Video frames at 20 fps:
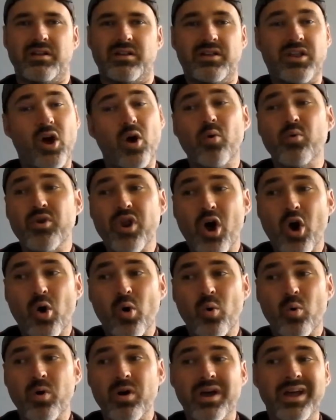
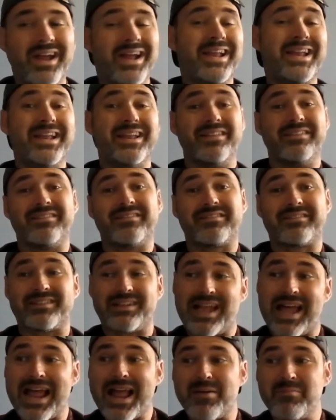No, he didn't
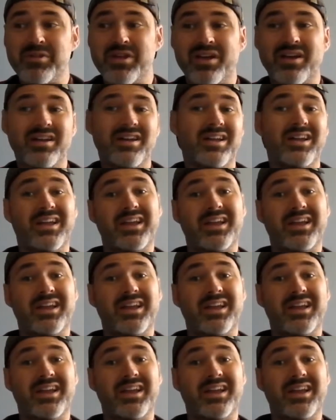slam you,